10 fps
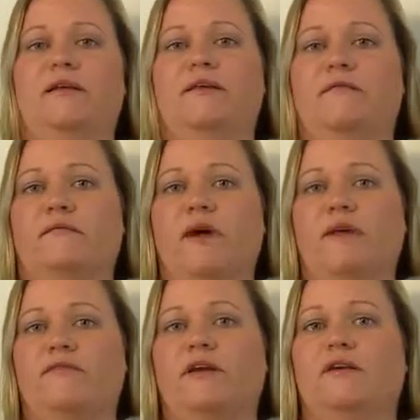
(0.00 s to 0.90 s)
And then
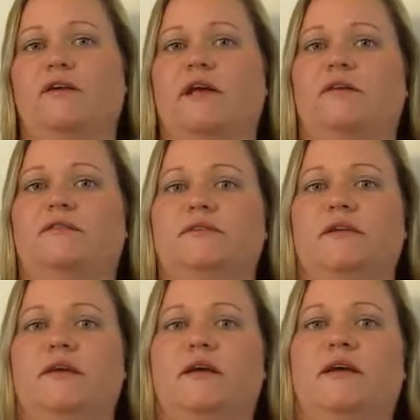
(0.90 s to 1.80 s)
I figured it out
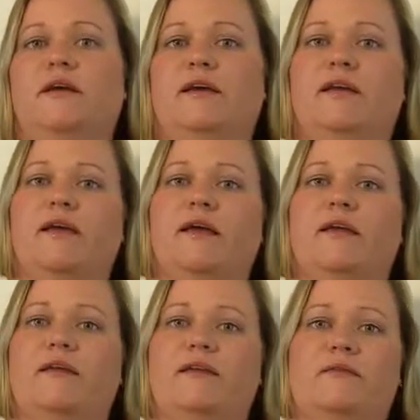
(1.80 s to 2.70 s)
and
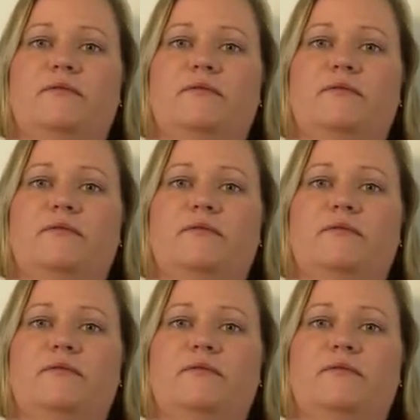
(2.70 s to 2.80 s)
I,